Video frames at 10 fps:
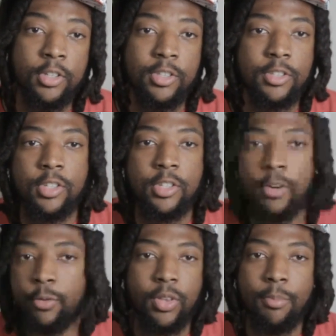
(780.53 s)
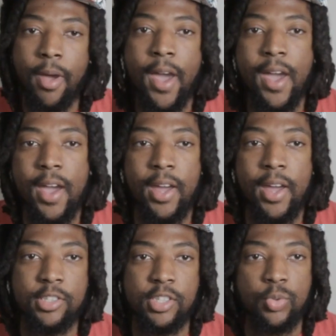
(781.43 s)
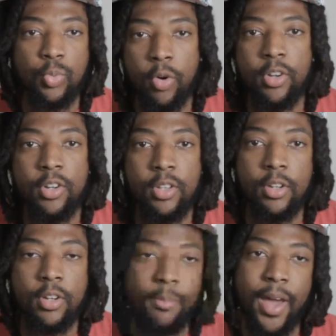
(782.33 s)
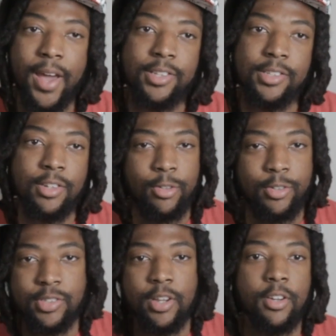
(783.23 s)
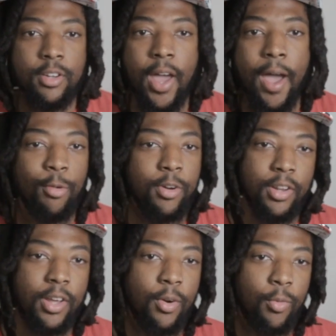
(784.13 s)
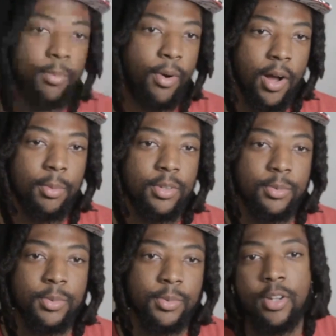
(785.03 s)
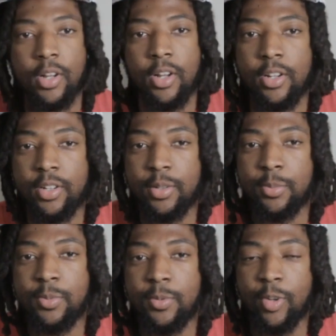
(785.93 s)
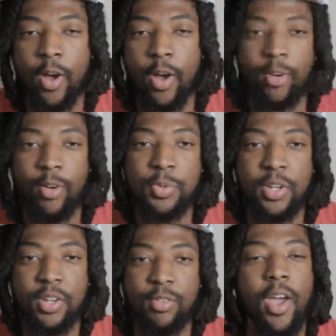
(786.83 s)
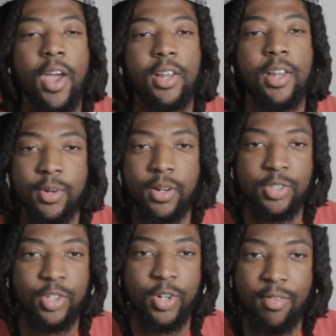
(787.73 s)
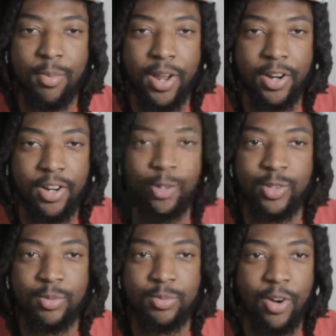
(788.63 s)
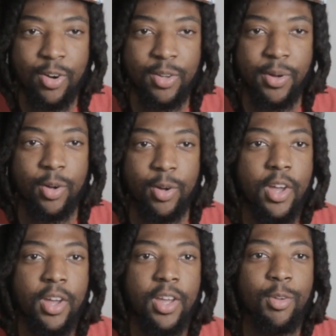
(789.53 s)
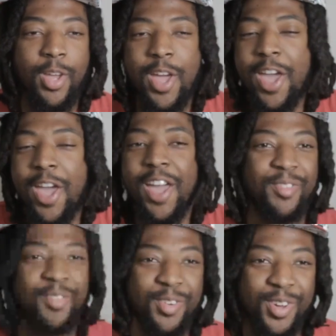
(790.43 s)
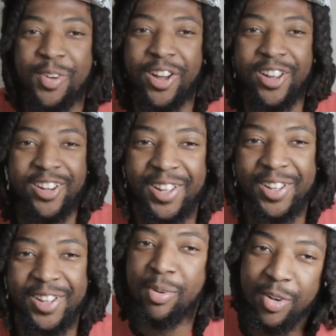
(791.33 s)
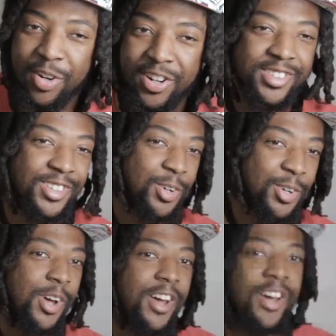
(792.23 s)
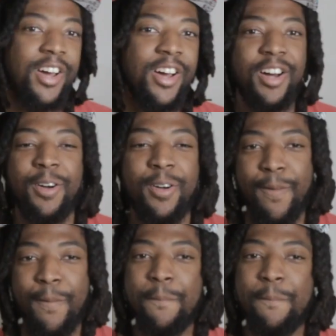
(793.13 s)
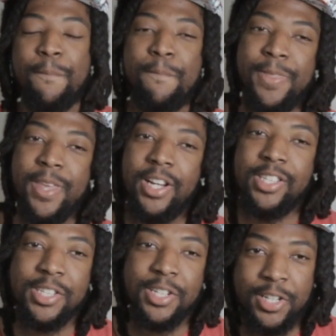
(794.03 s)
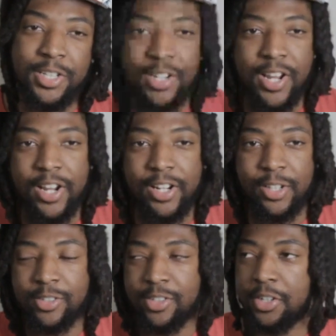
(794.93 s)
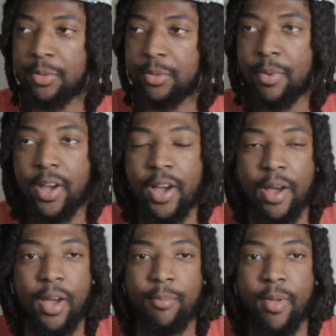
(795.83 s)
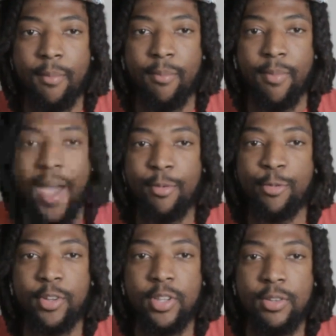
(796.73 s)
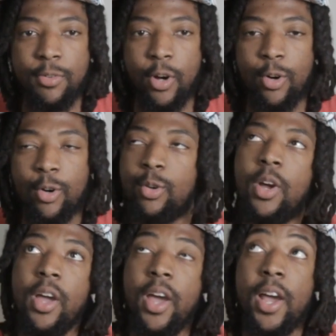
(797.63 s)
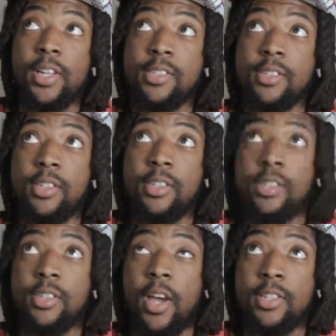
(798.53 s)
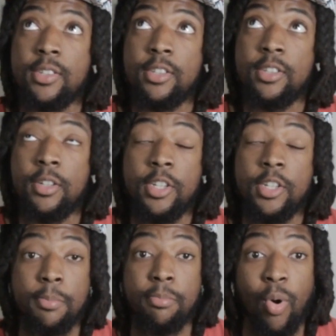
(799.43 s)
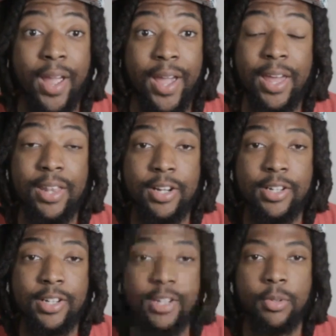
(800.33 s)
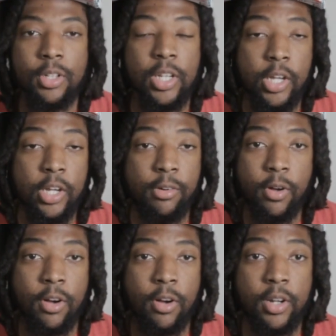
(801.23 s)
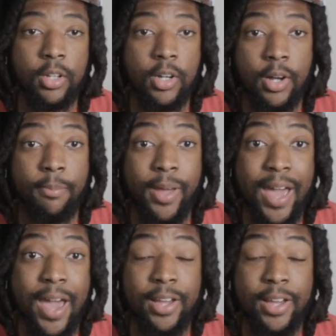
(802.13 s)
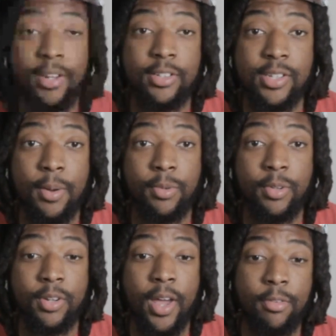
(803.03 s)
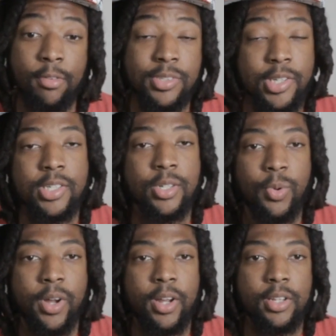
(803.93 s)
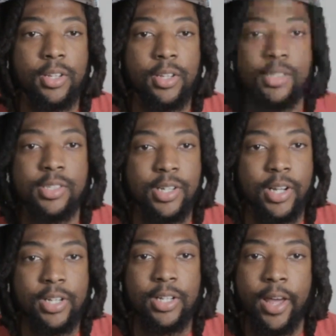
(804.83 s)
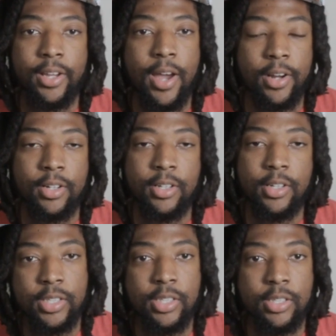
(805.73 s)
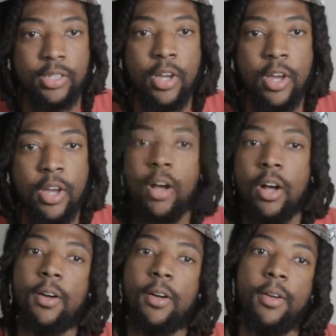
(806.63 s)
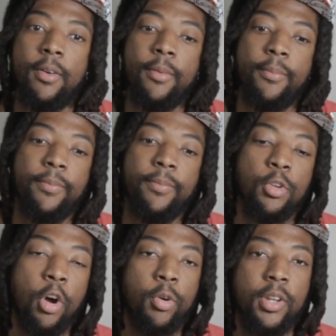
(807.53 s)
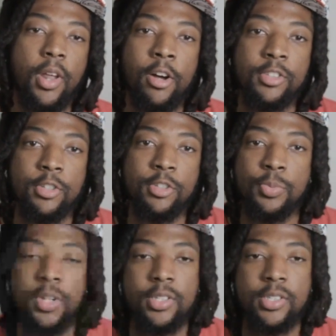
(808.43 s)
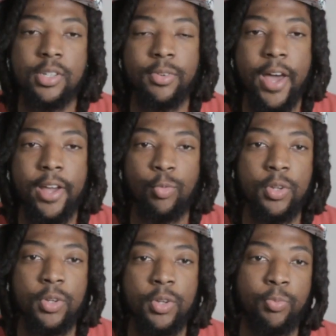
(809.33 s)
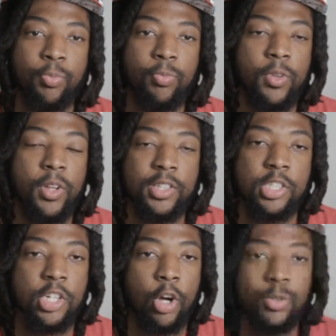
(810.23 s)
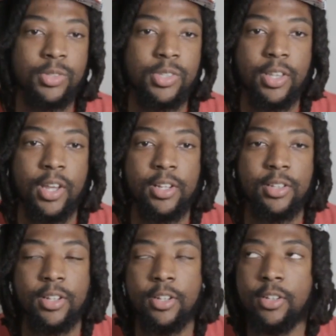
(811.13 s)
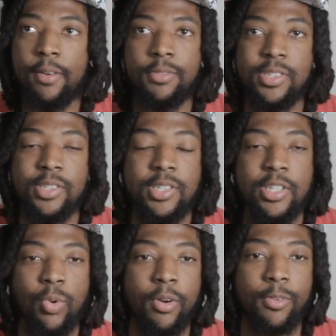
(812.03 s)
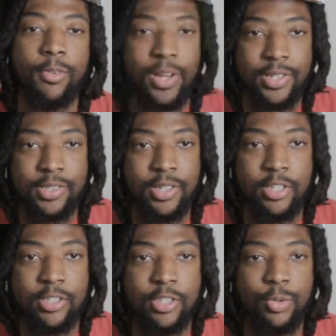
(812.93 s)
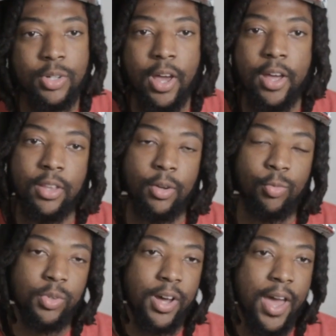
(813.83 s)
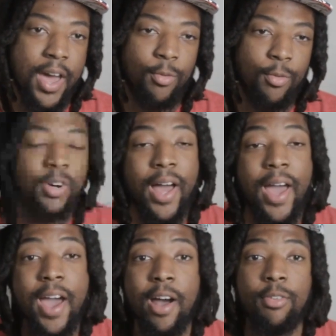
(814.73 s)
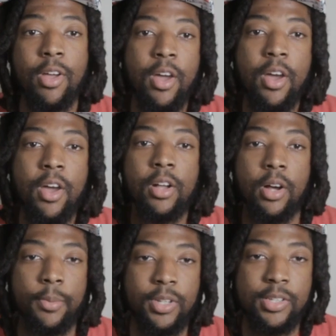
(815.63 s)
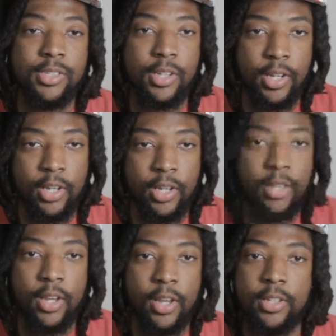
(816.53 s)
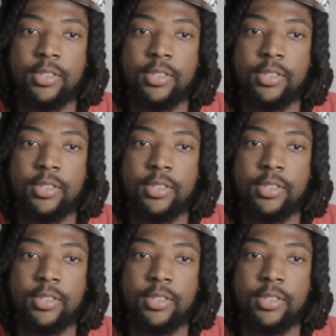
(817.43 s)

to suffer with the bad and just wanted it to come back as long as they could have got rid of that one problem. I know I'm speaking vaguely, but I'm sure everybody knows what I'm talking about if you're in the fighting game community. So, yeah, it's a lot of thoughts that come to mind. I mean, I'm happy for Evo as a brand that is able to live on and come back and is able to have a position where it can get its slate like kind of cleaned. It also speaks of like it shows that the FGC is worth investing into, and now that we'll have companies in it that